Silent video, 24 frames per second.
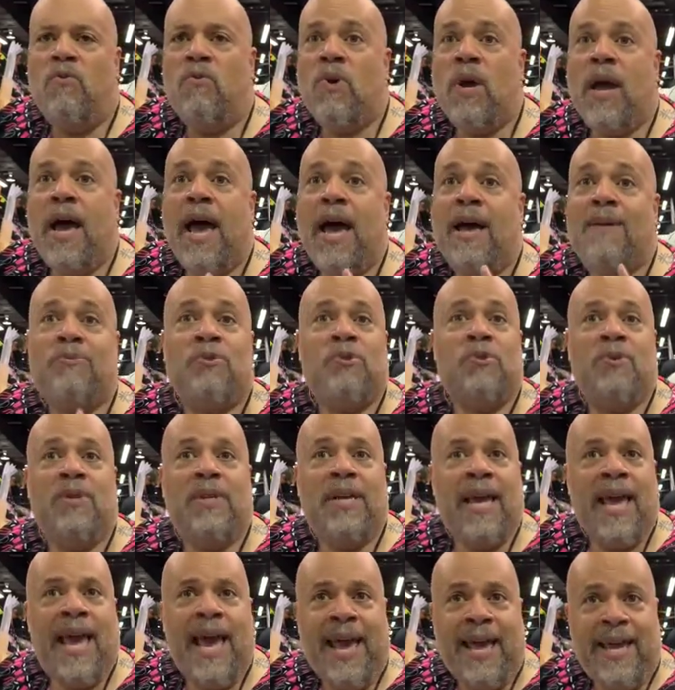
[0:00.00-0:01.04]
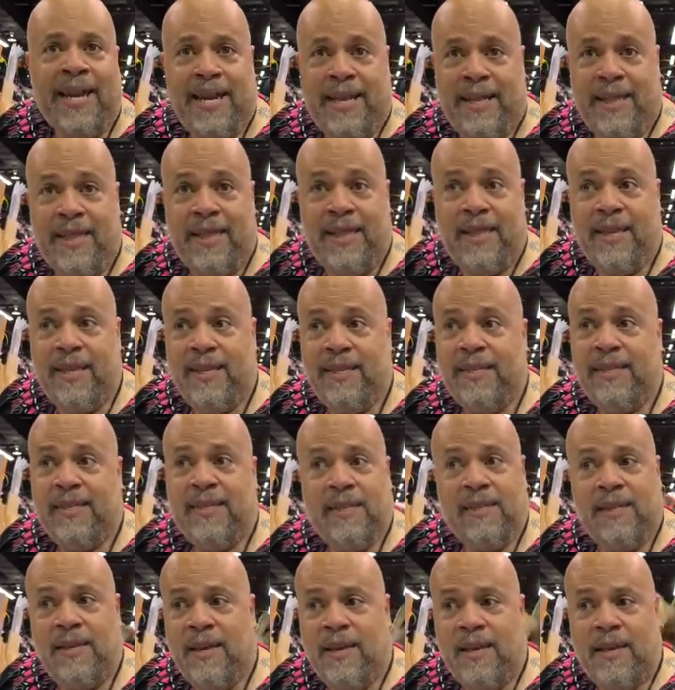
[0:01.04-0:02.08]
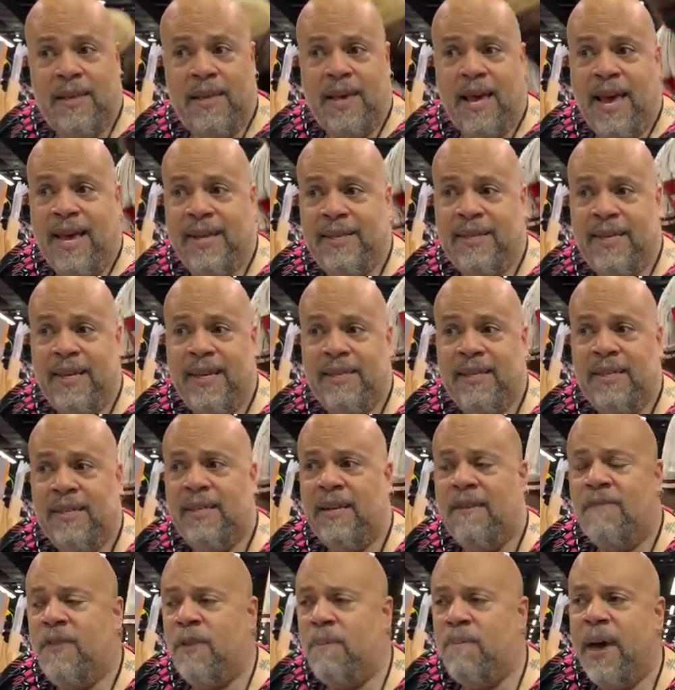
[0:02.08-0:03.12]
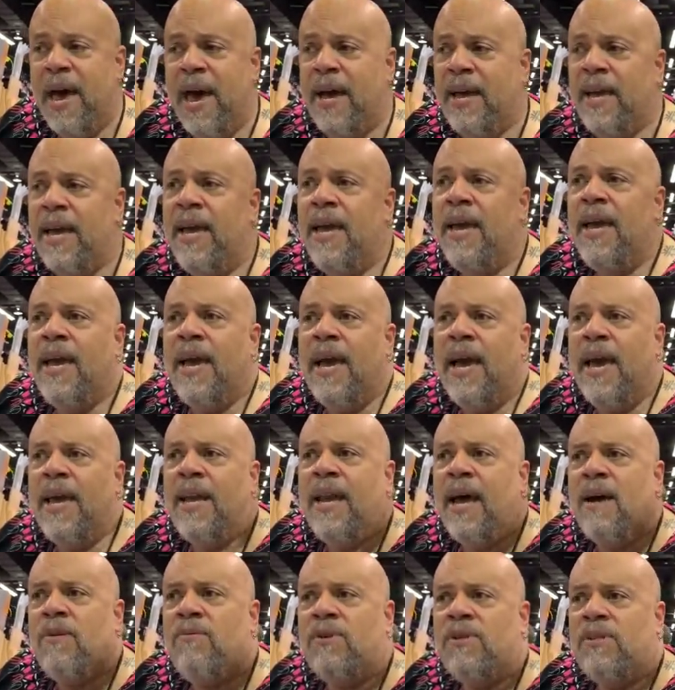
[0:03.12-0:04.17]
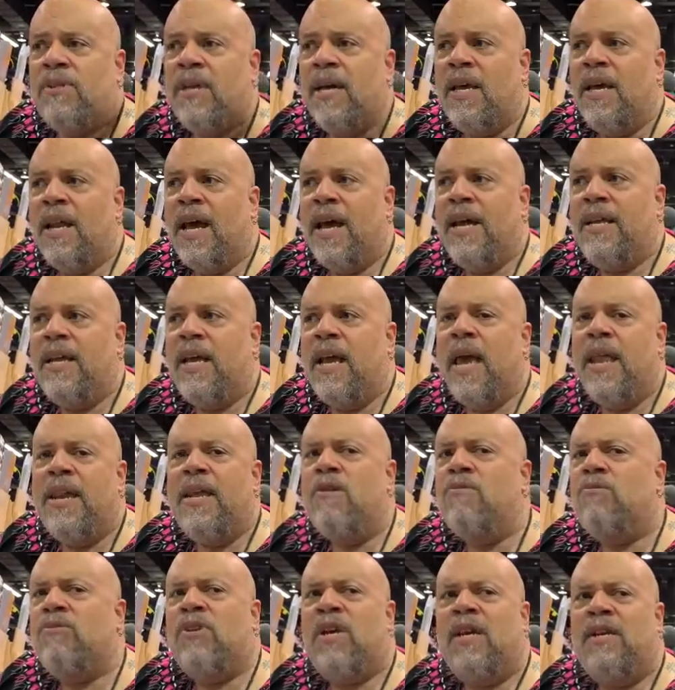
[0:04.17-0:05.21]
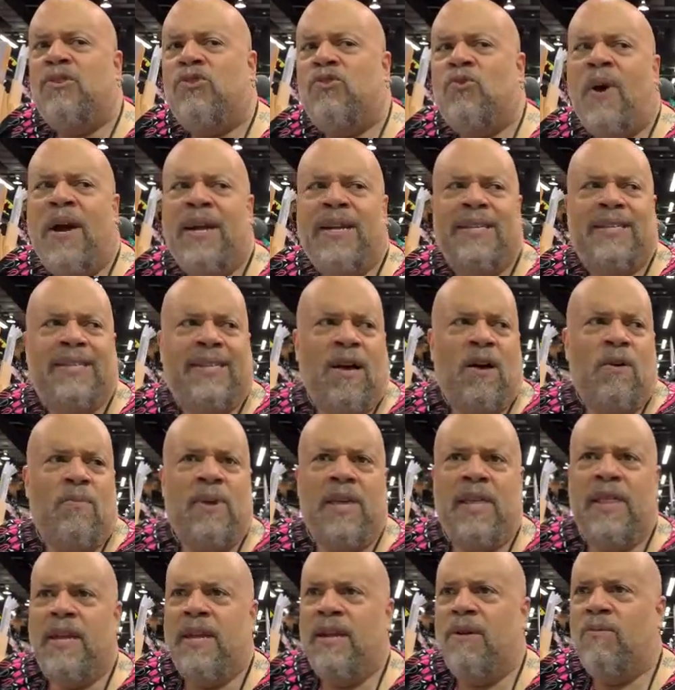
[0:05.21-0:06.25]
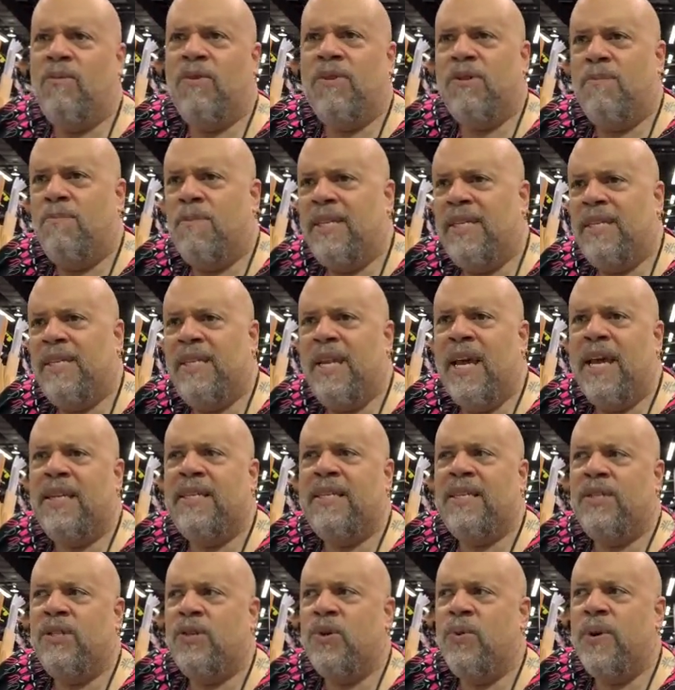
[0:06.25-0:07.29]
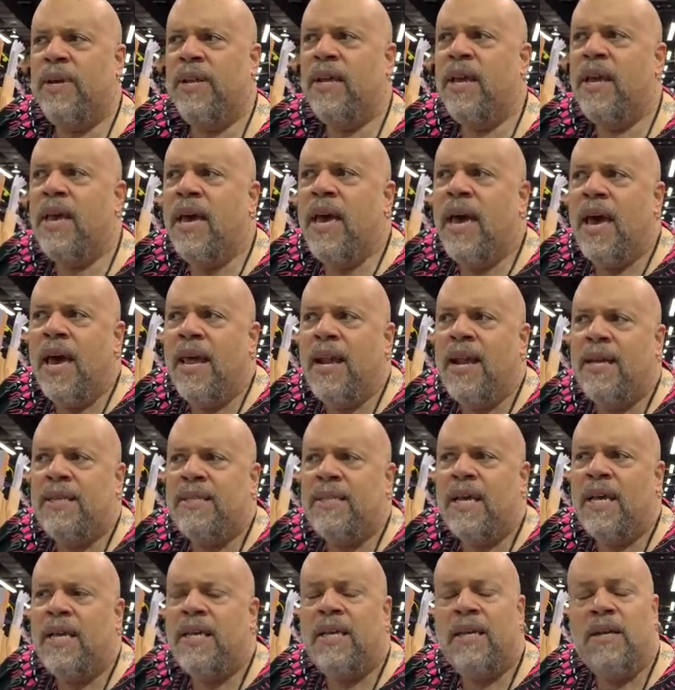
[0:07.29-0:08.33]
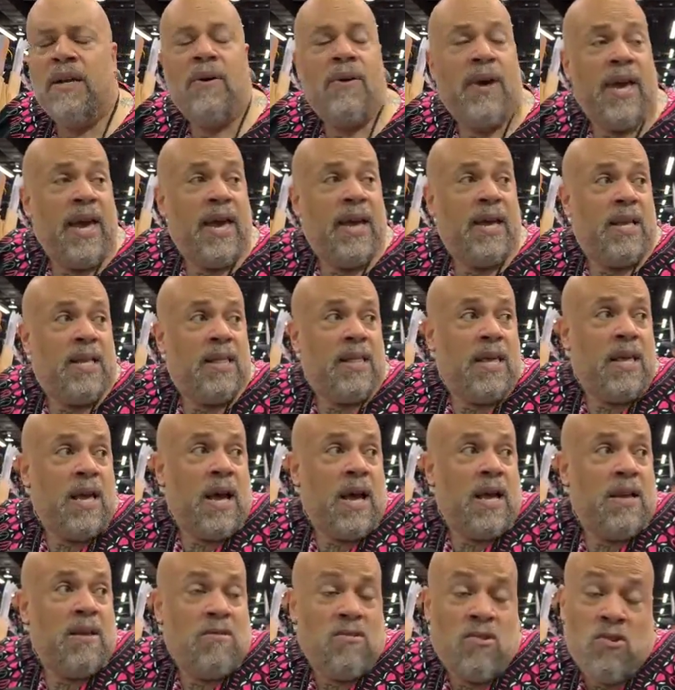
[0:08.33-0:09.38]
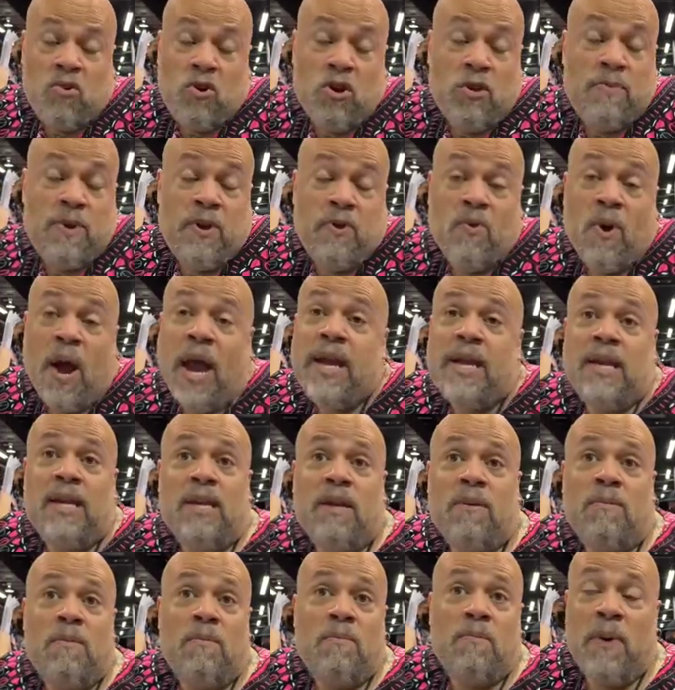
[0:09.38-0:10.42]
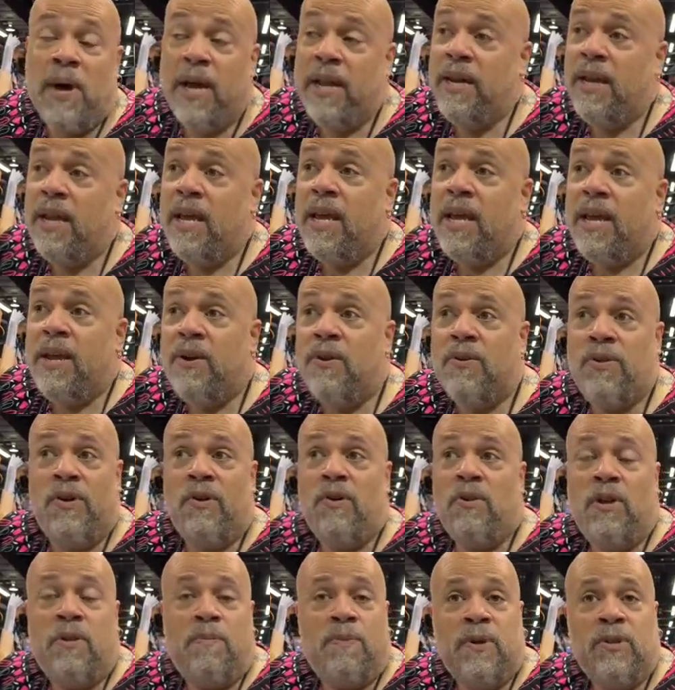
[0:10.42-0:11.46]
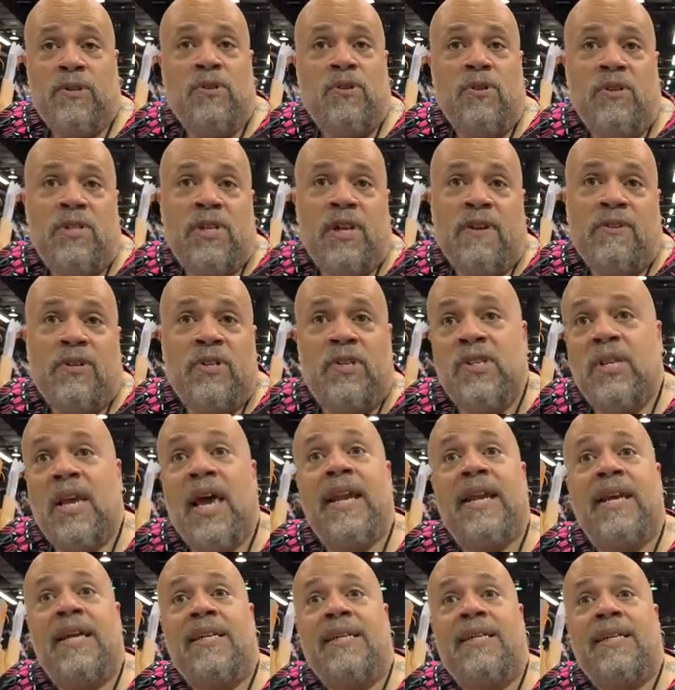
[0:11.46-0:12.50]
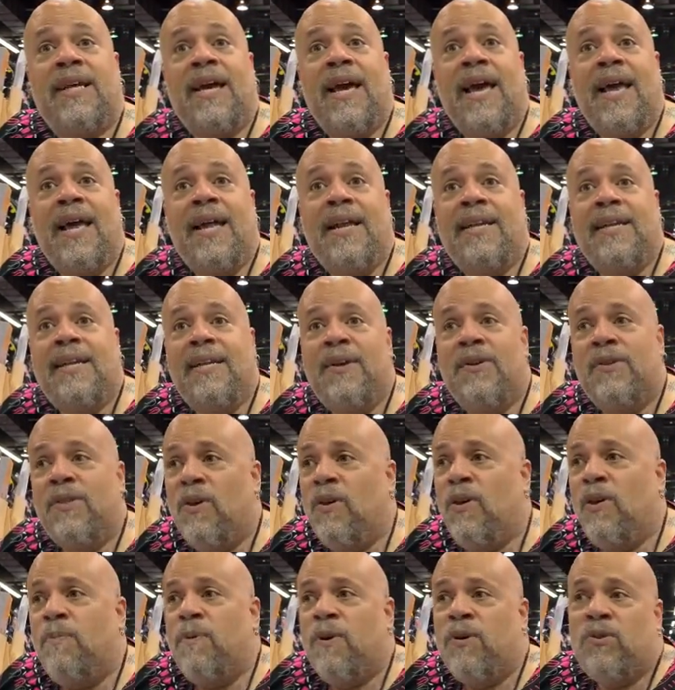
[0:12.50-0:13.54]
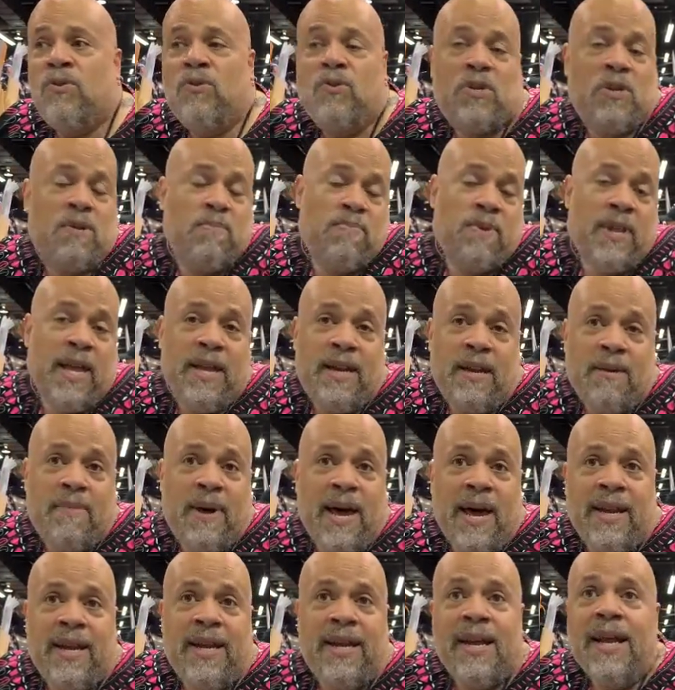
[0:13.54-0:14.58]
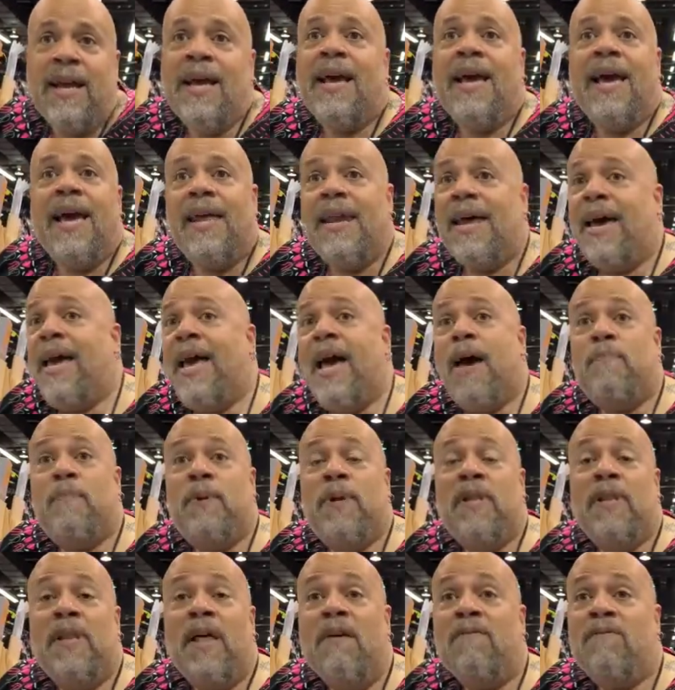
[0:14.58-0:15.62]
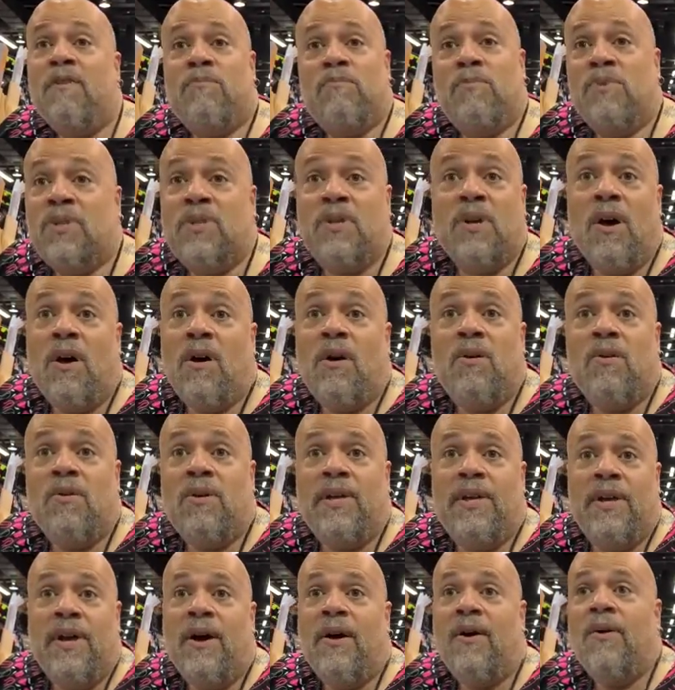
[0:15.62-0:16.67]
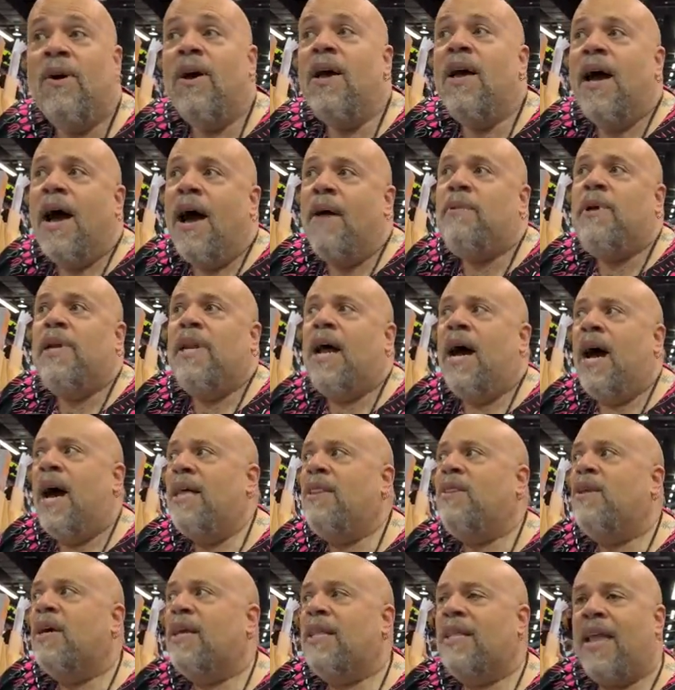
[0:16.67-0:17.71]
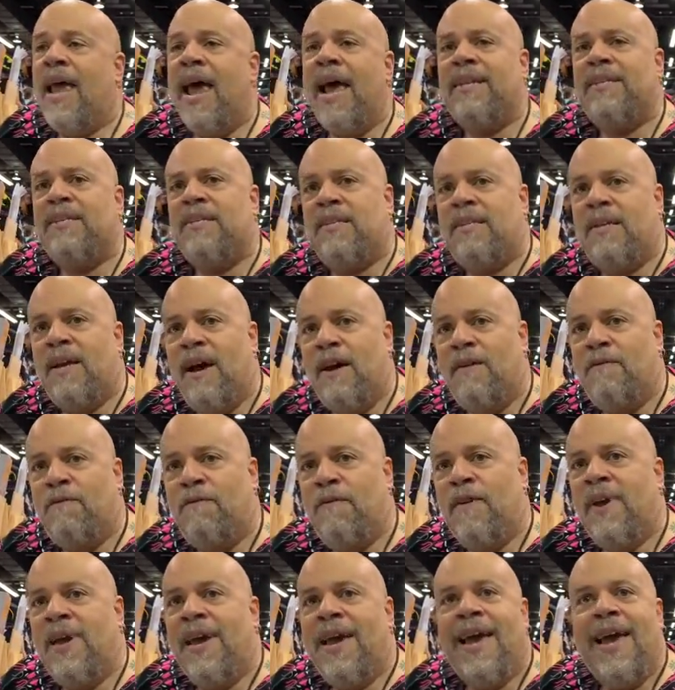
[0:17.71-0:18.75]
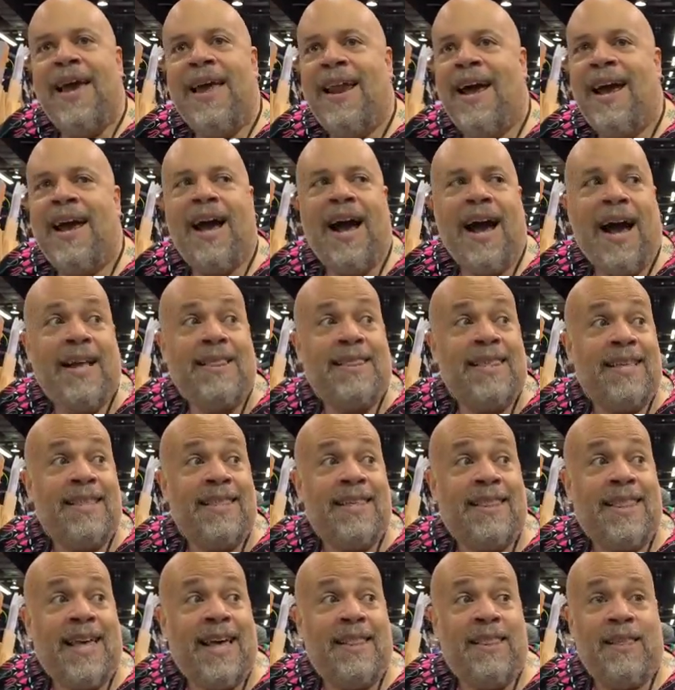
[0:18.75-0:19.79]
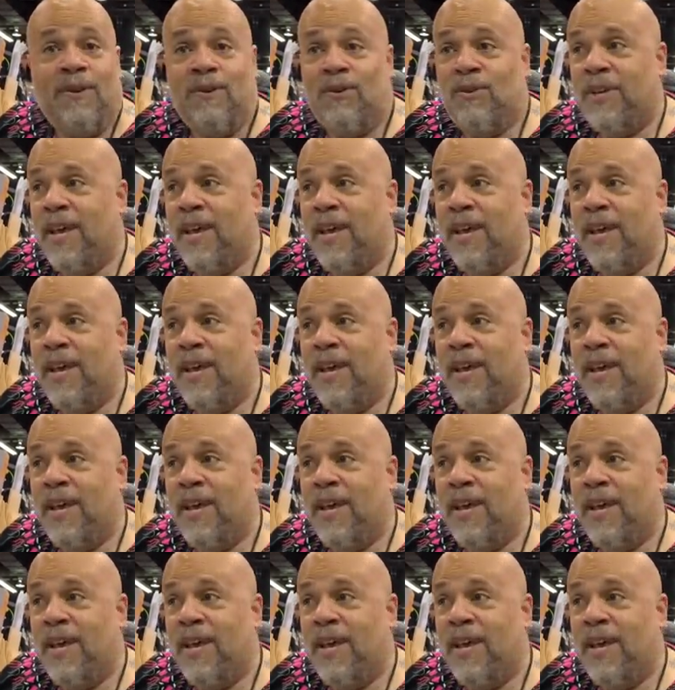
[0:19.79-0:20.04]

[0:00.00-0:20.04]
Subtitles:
absolutely hated the essays and stuff in the back, and he was like trying to tell me that it was a mistake to do it, and I was like, hey, you could be right, but you're the only person who's ever said it, and you're the only person who's complained about it, and I happen to love them. So, you know, I mean, I look at that stuff, and I think that those